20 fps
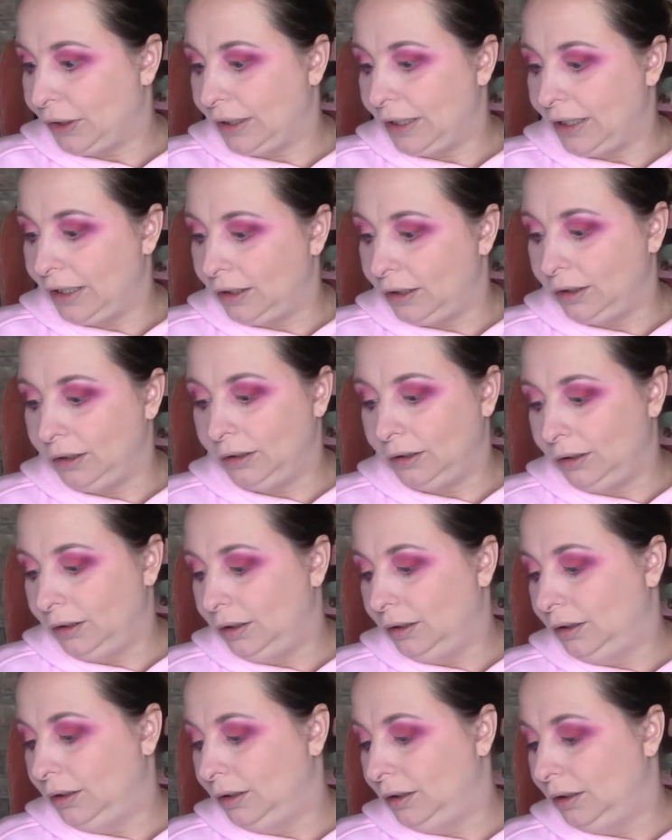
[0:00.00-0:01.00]
Like,
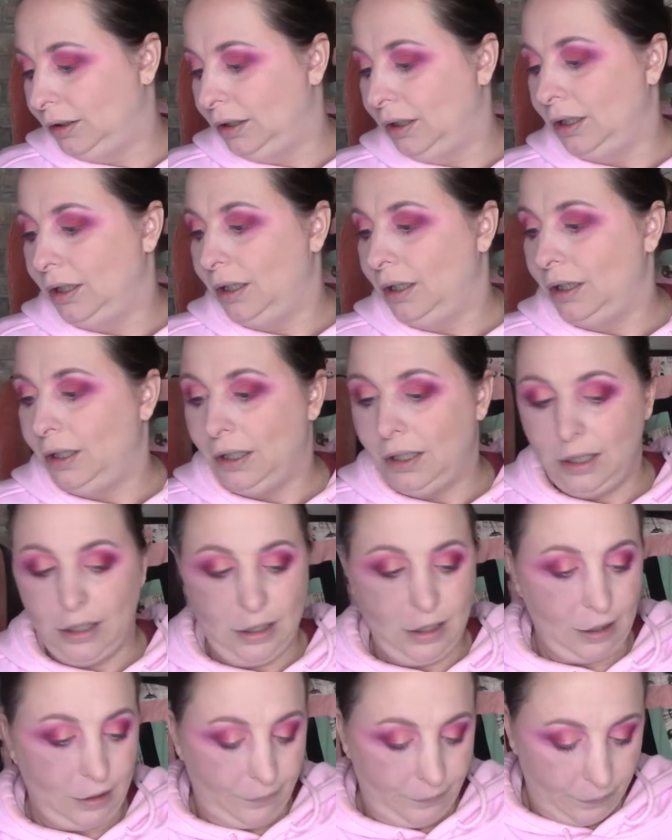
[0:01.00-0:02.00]

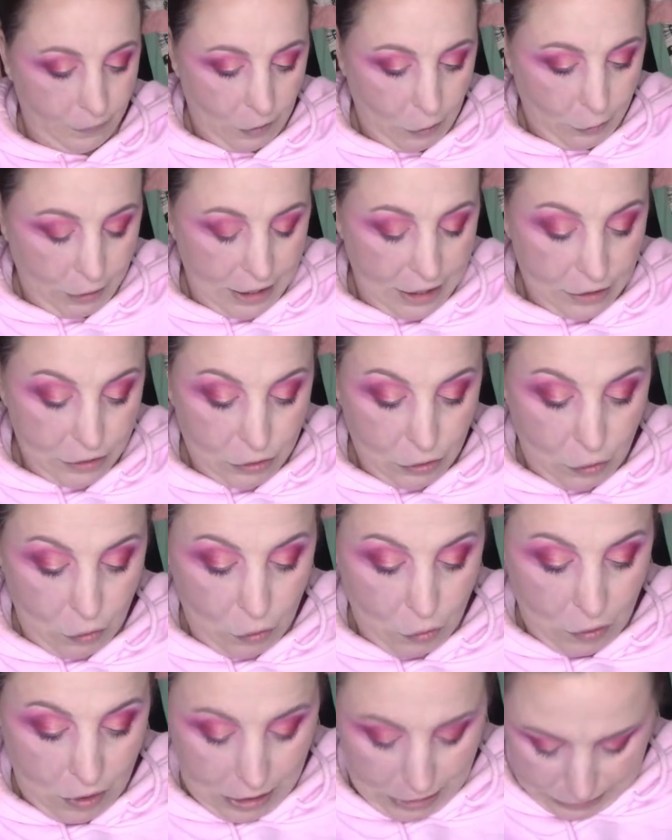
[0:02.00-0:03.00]
yeah. Okay,
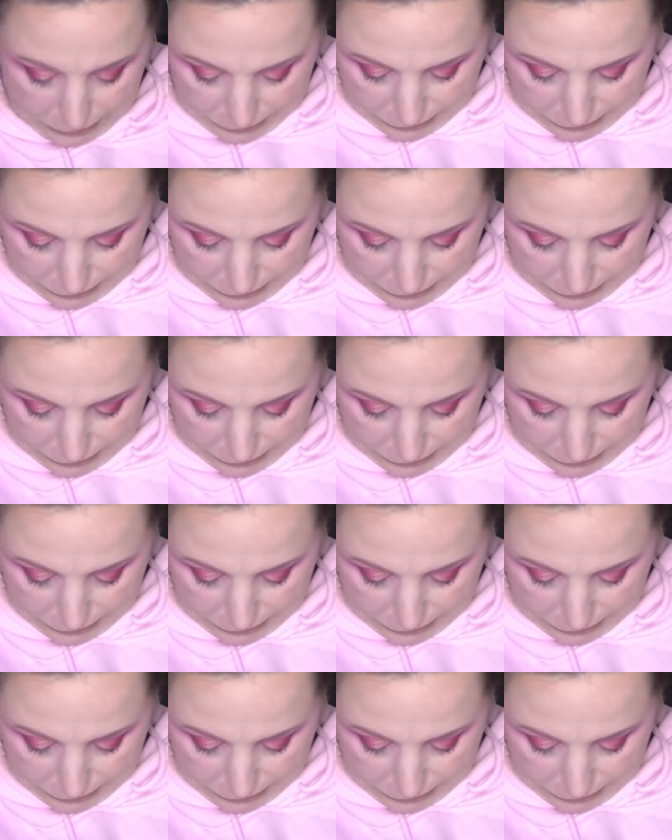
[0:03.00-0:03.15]
so